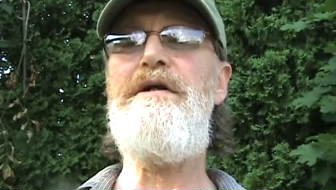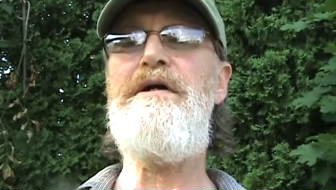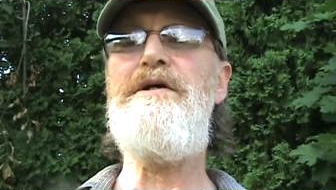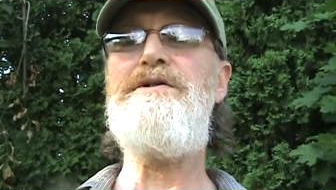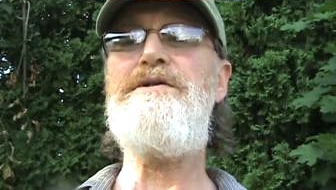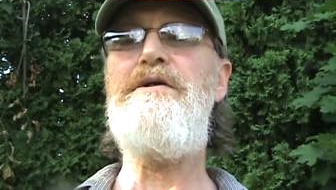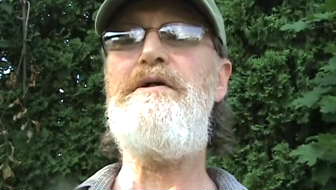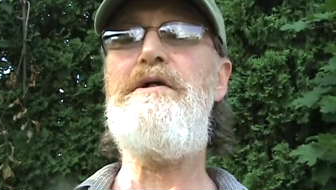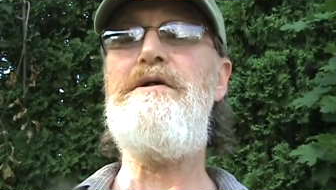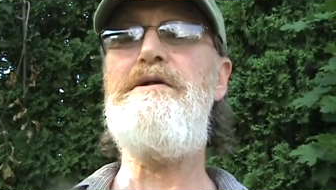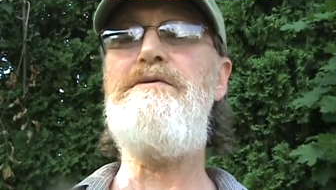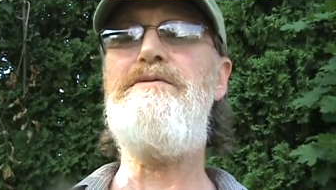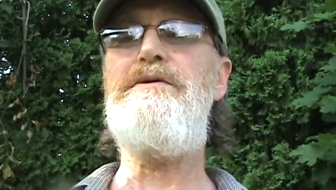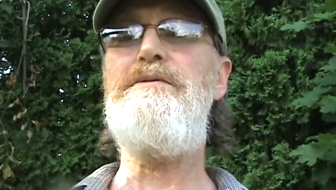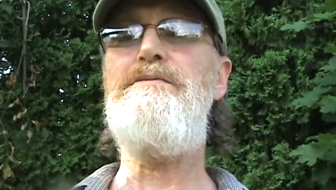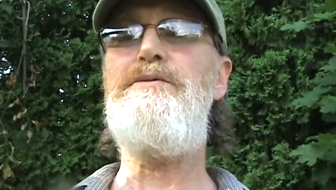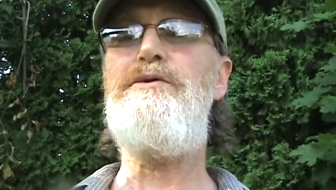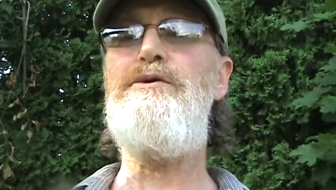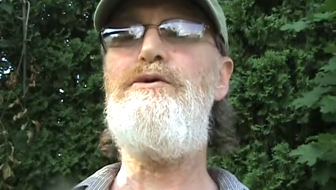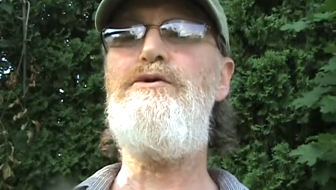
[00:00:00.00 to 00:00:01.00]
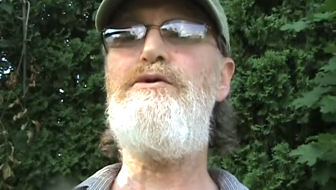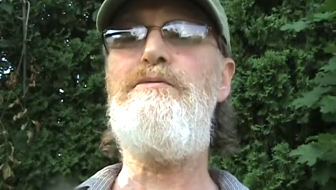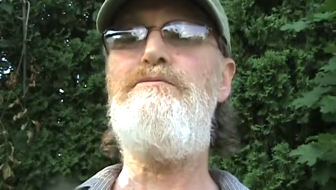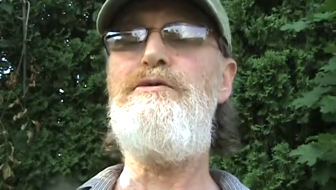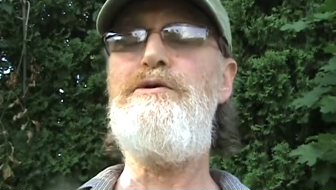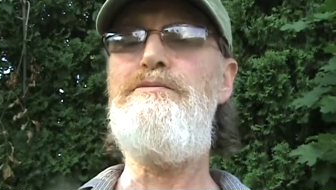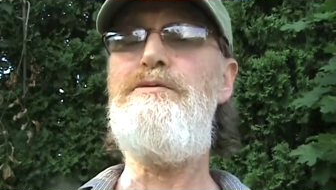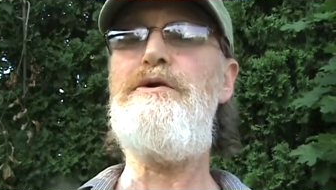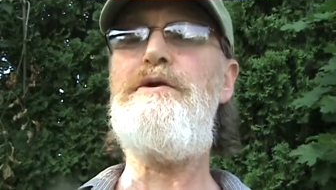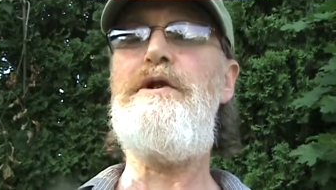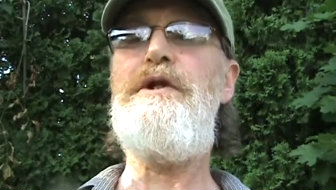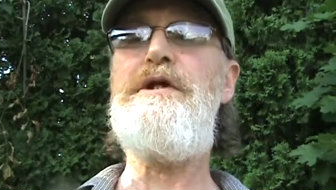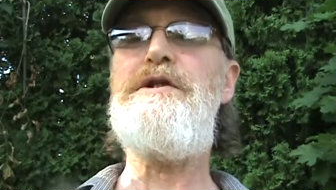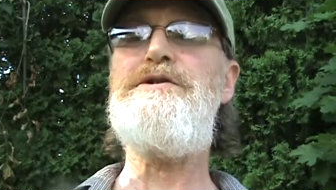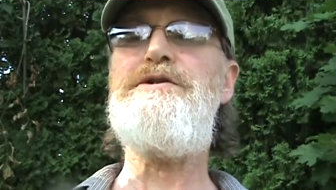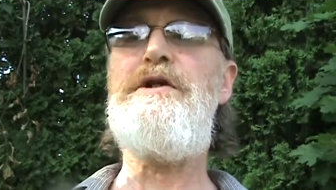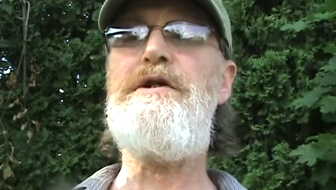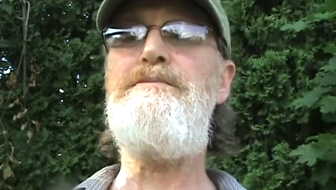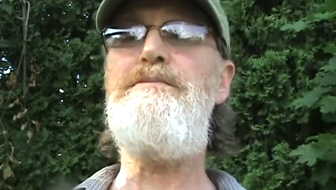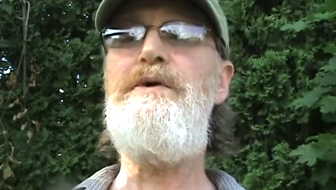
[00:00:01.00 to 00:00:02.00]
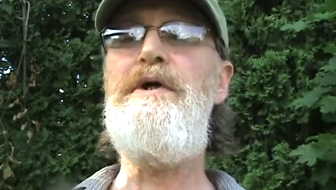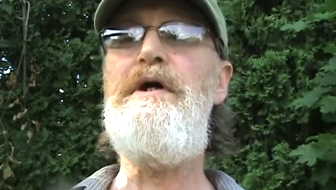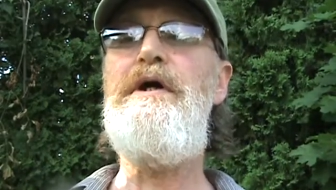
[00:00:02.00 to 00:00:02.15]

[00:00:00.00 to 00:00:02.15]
I saw on a different program, we put links up,